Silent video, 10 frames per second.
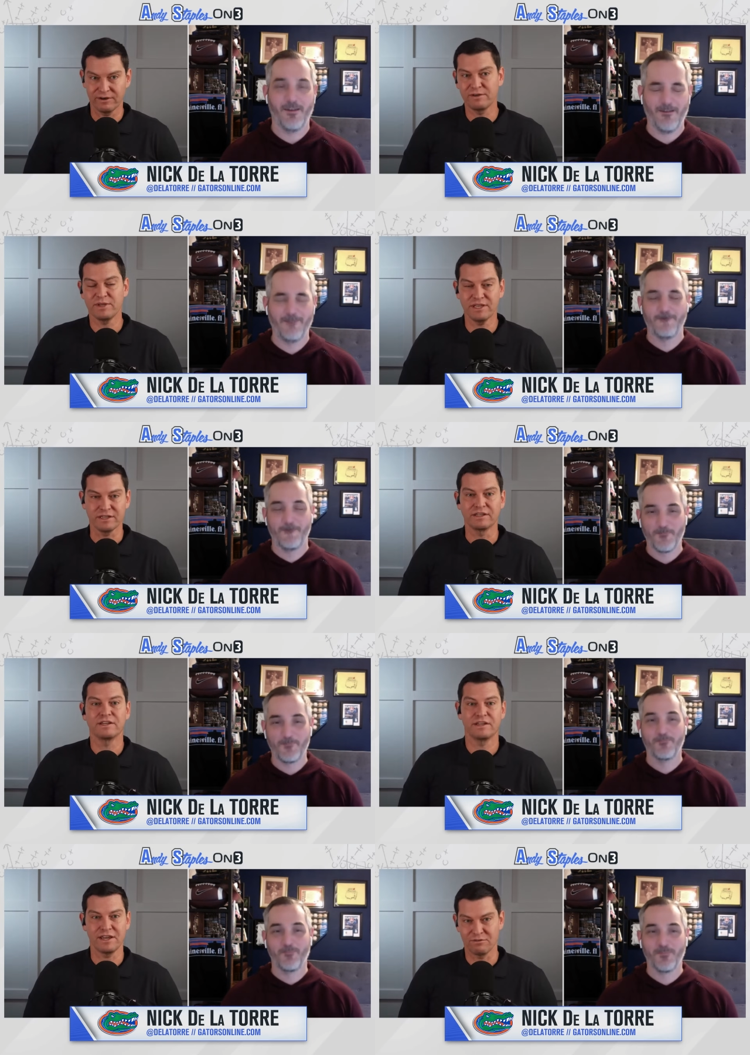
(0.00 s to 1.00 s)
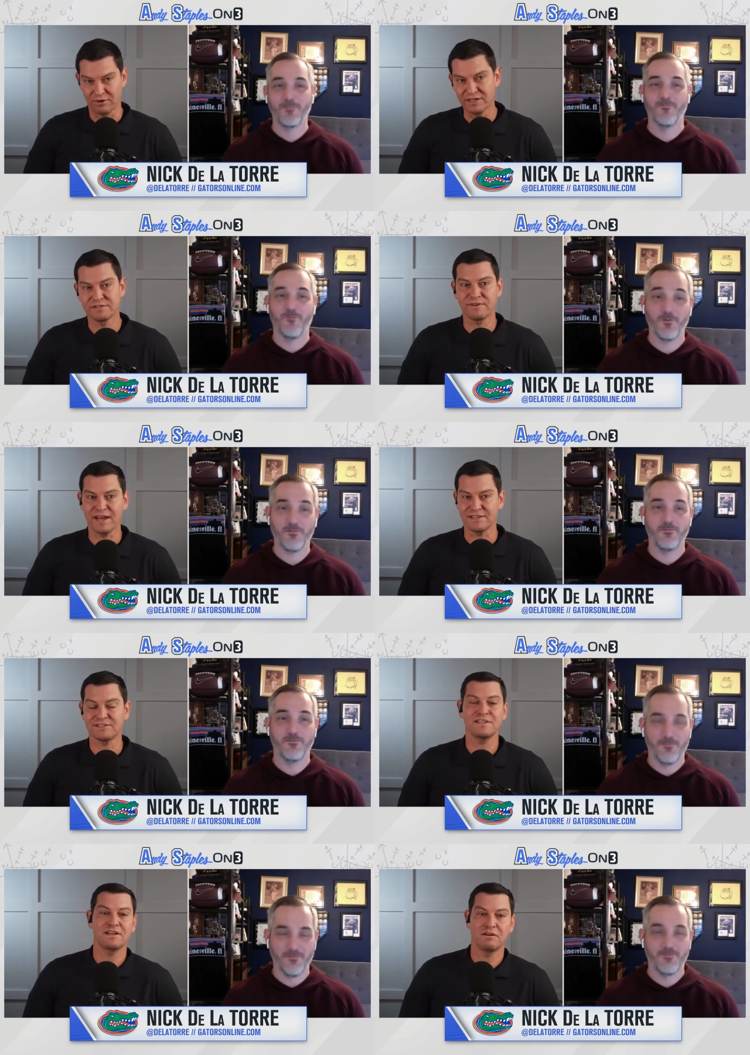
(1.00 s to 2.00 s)
Speaker 1: big and runs fast.
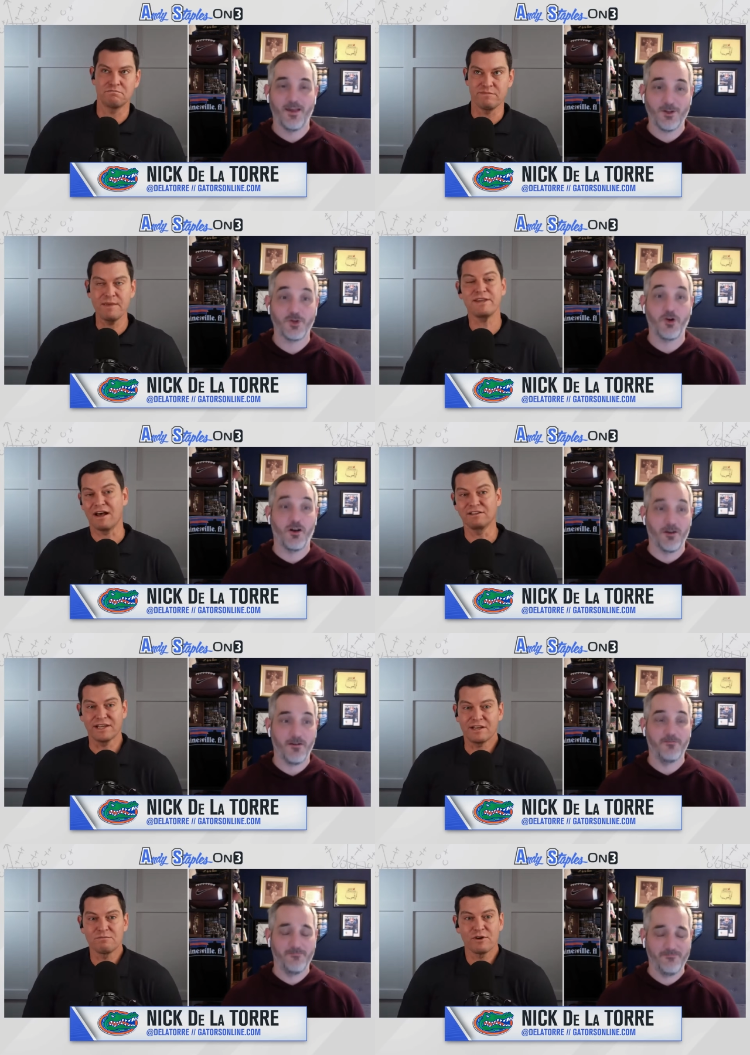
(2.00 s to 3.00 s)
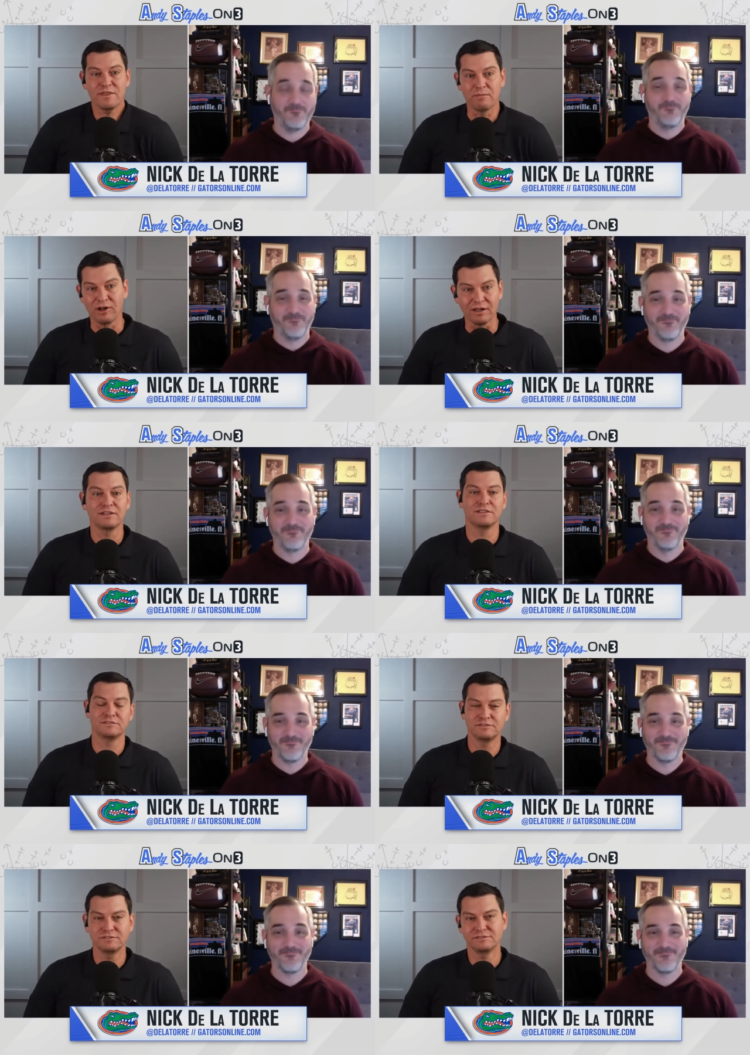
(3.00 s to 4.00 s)
Maybe I'll let him run the ball."
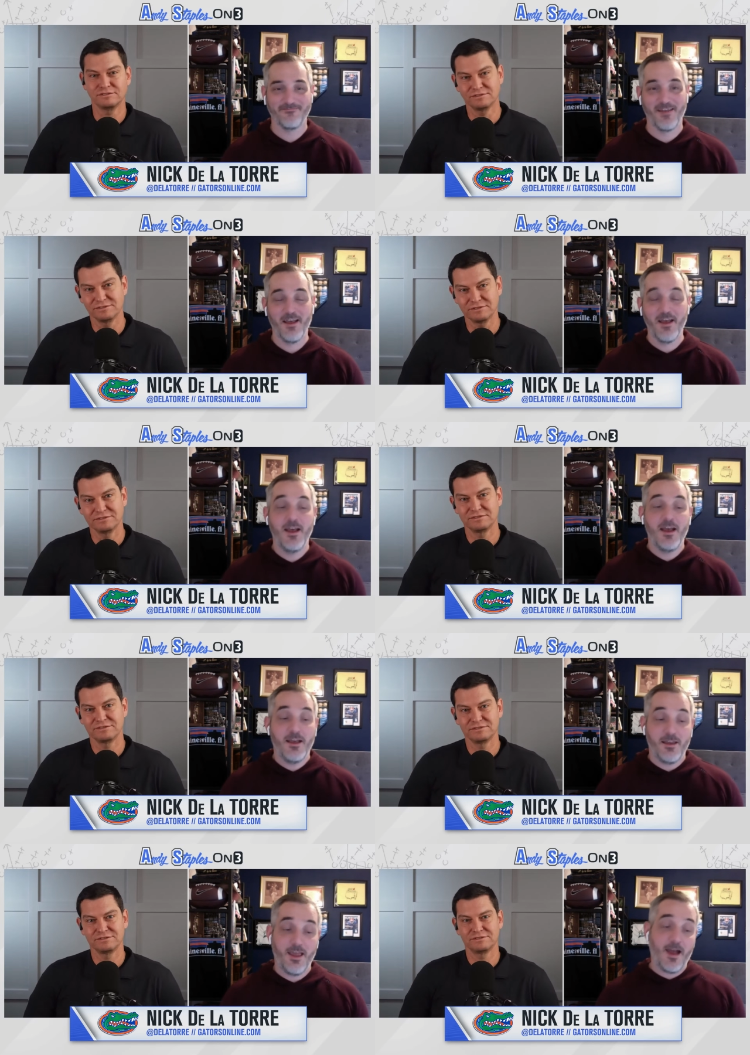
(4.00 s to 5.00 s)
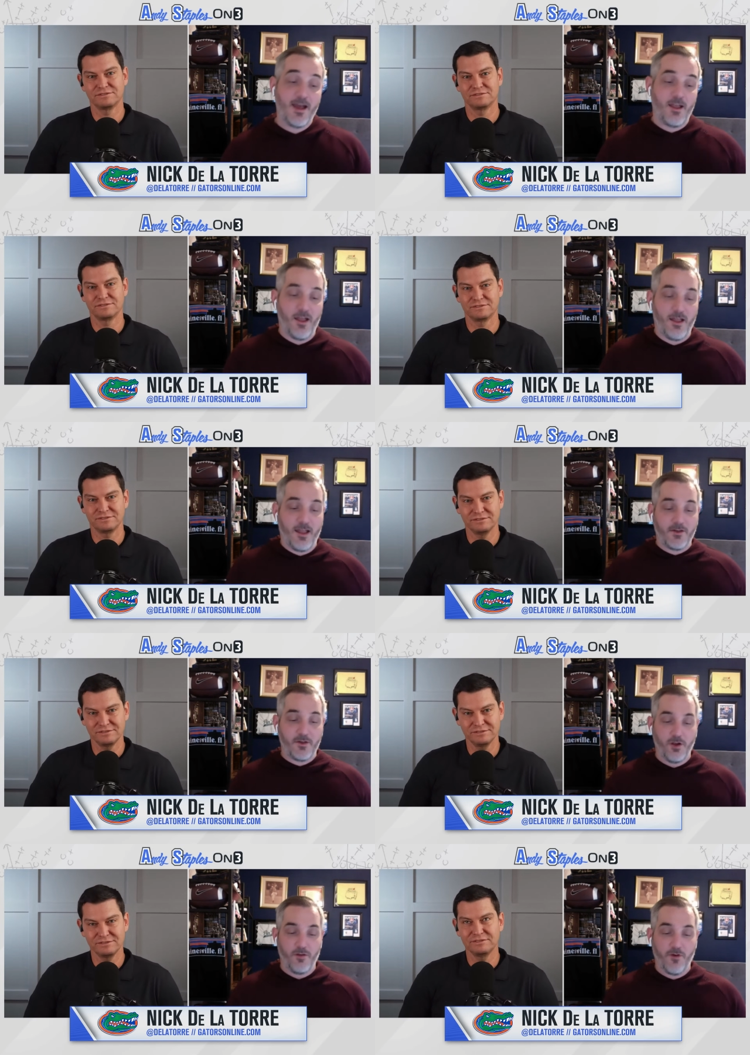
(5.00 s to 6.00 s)
Speaker 2: Yeah, and I guess you
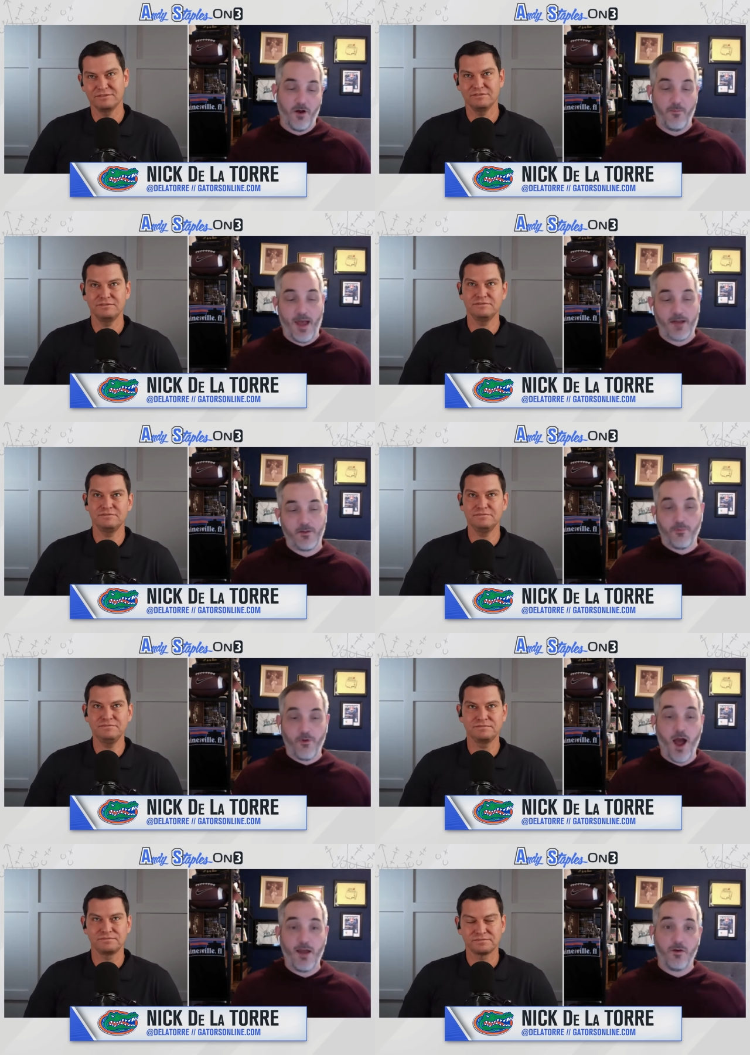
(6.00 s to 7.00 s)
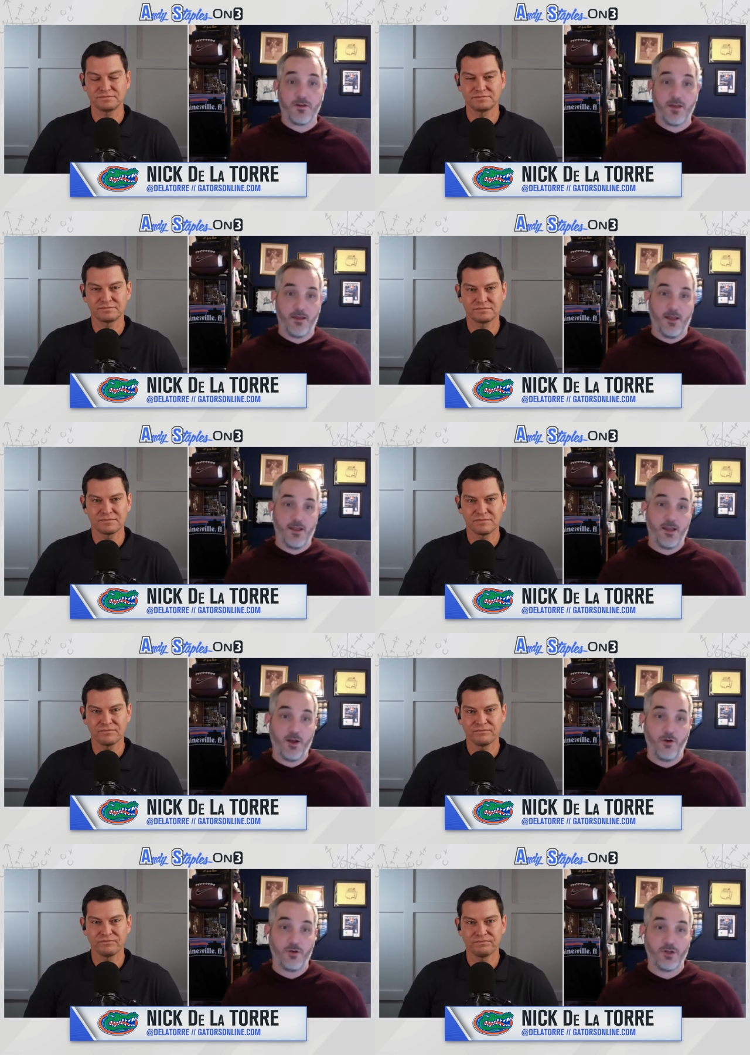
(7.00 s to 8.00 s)
could have gone back to Briles, and, and he
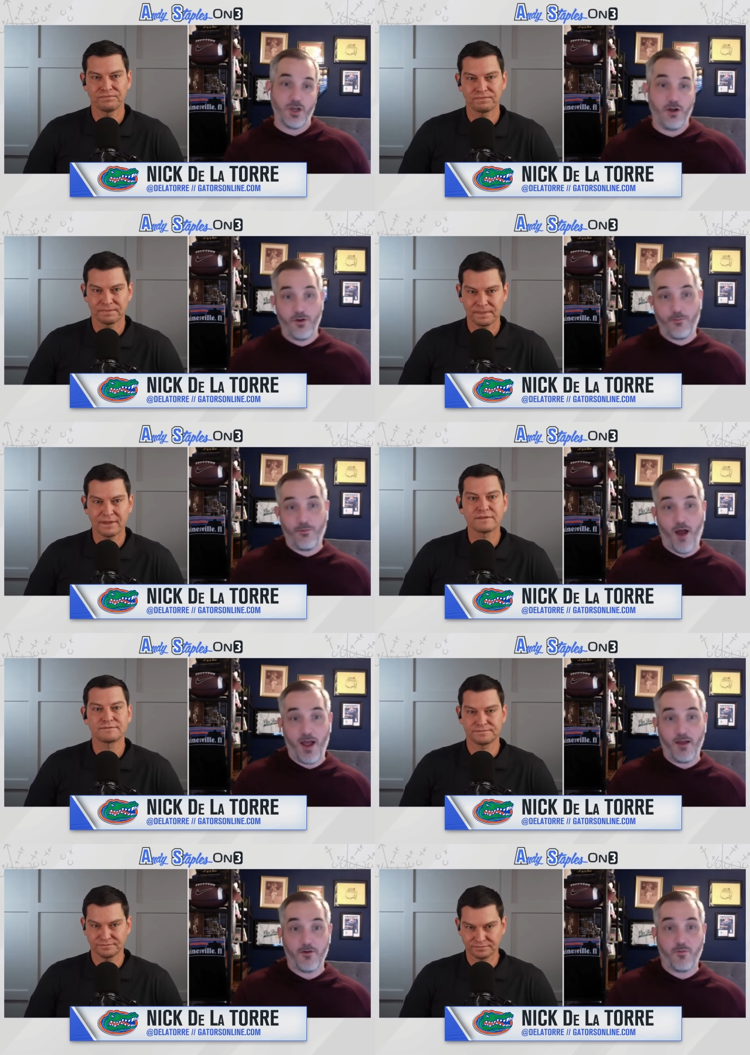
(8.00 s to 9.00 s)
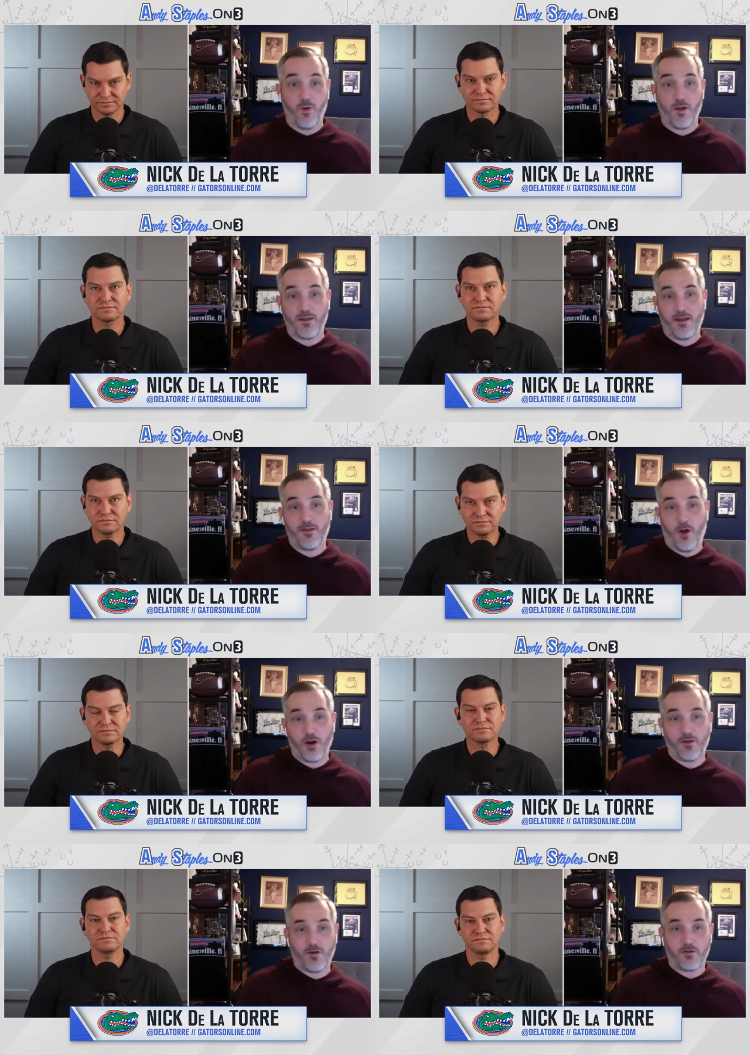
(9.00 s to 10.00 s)
coached under Briles. What did
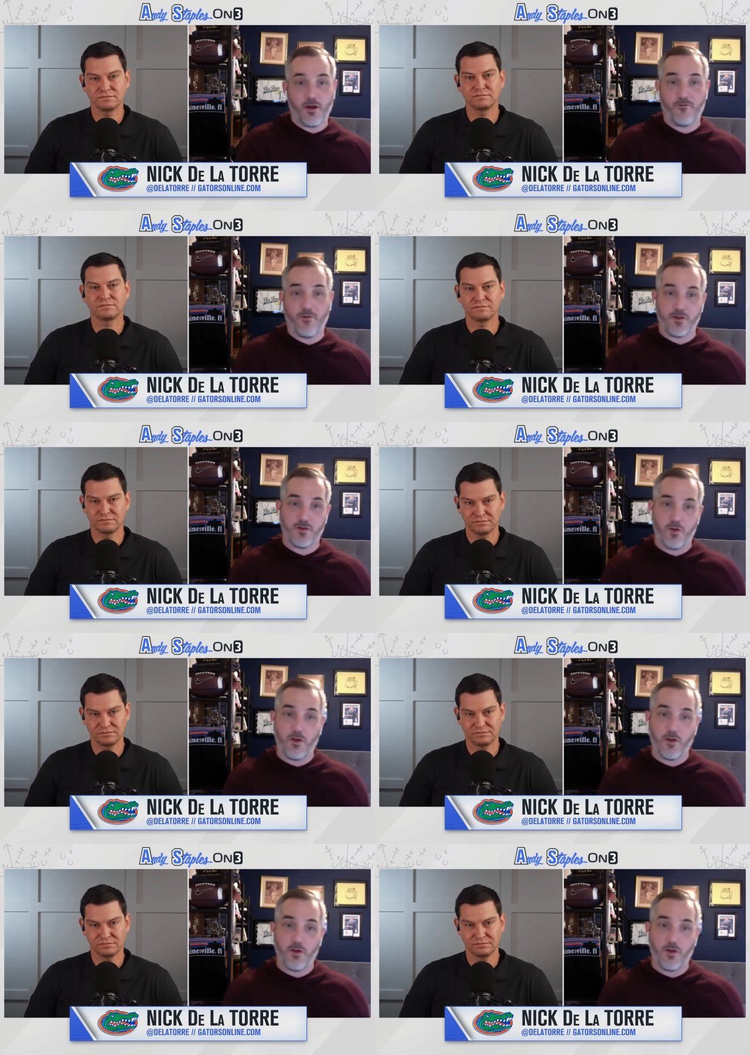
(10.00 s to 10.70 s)
Arkansas's offense look